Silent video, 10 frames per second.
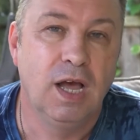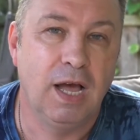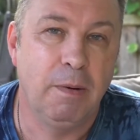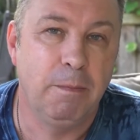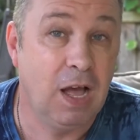
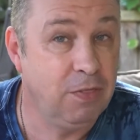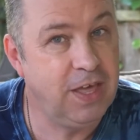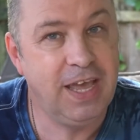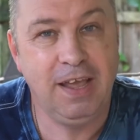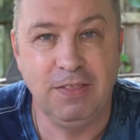Um, and
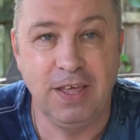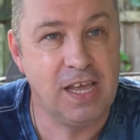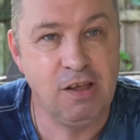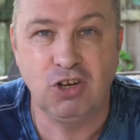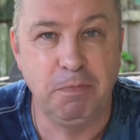they,
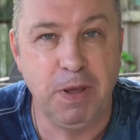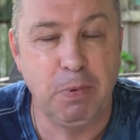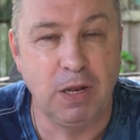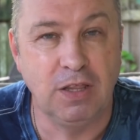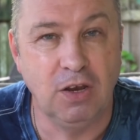they are usually
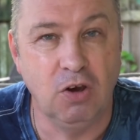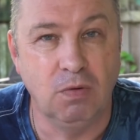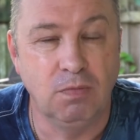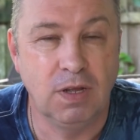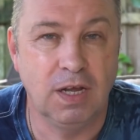people in the
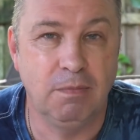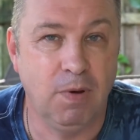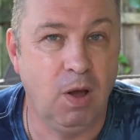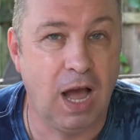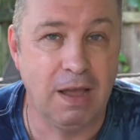know.
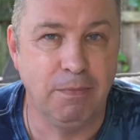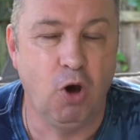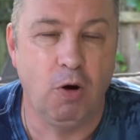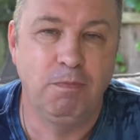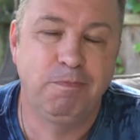Um, I am
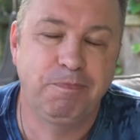not.